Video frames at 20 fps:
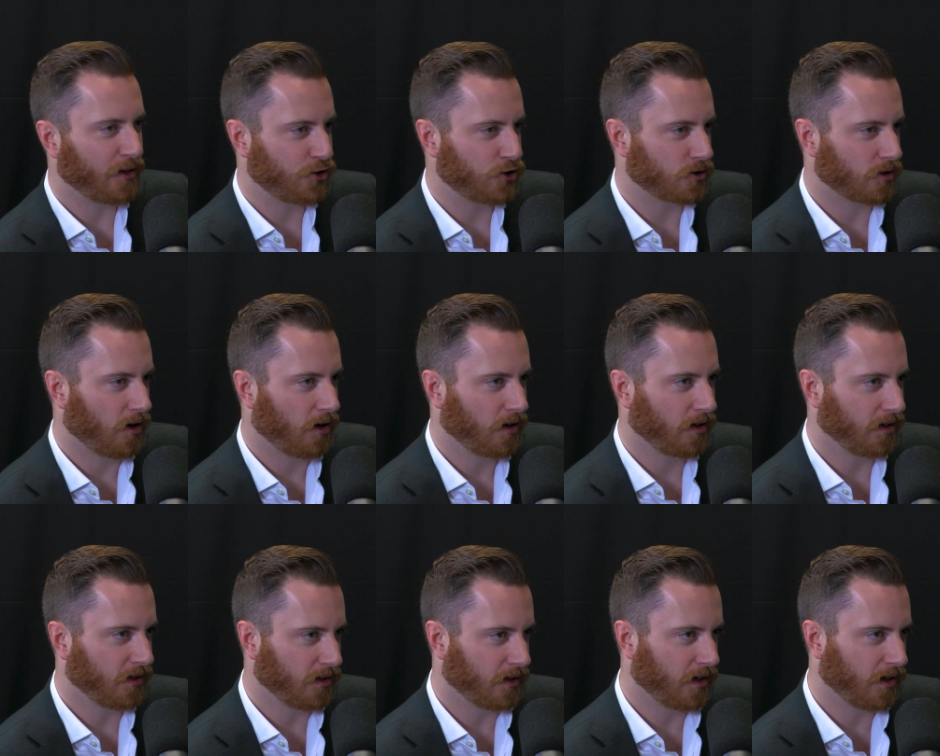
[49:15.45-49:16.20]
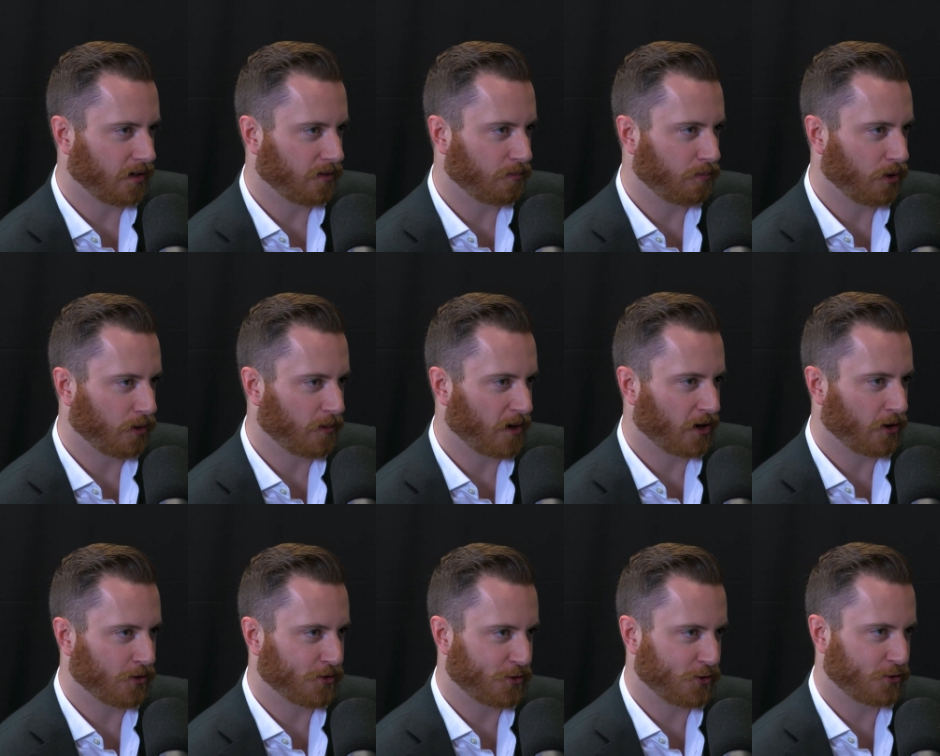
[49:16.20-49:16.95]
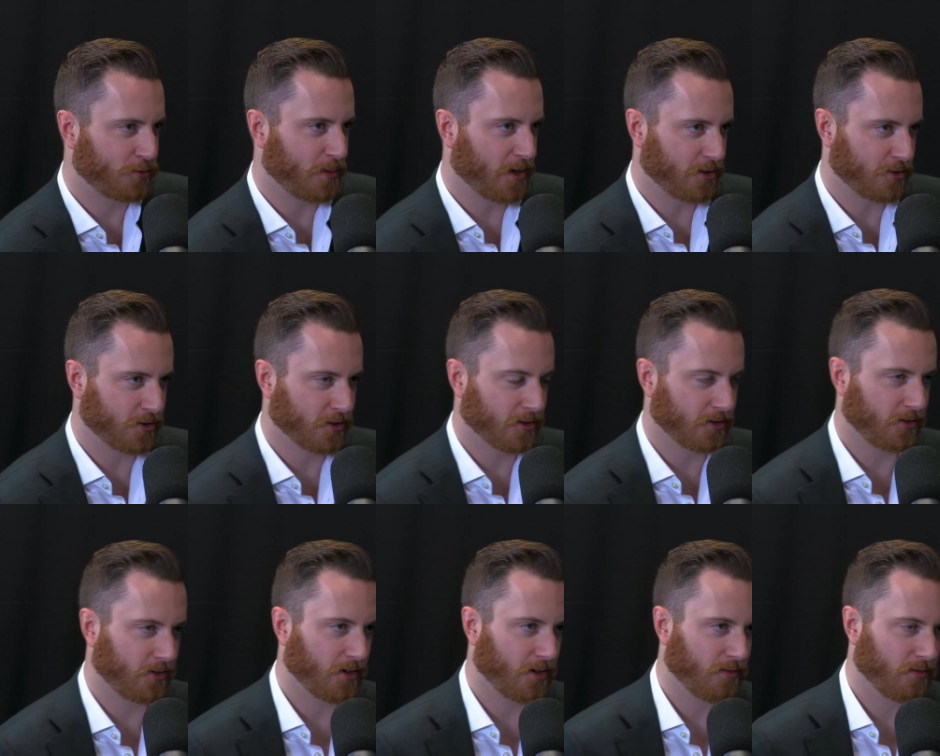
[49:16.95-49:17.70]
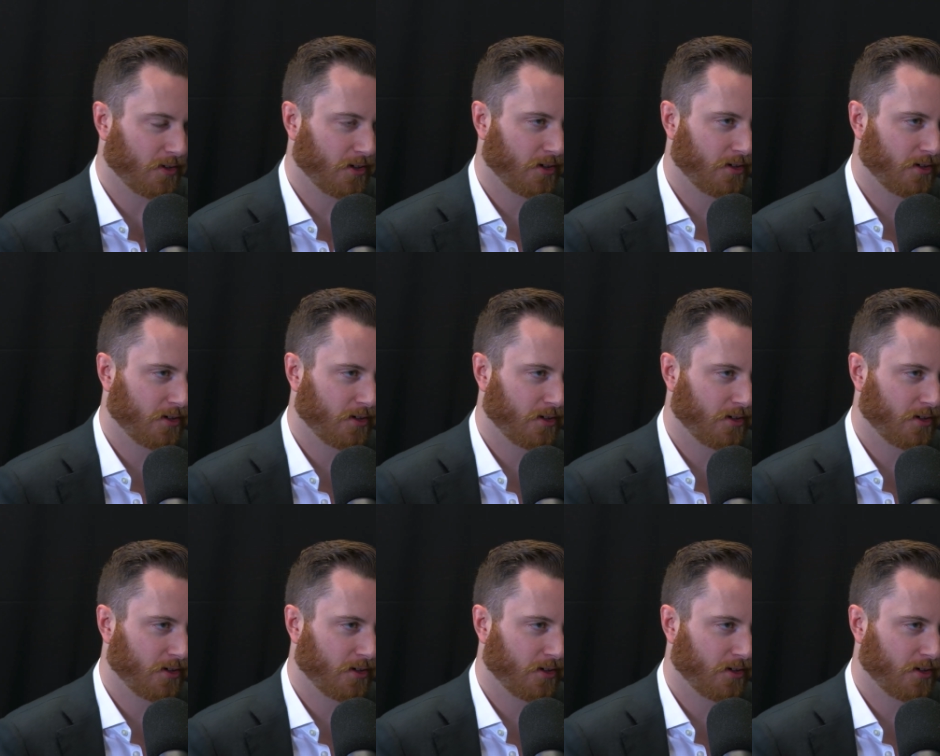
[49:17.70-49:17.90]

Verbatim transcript: a truck and then put my own suspension and stuff in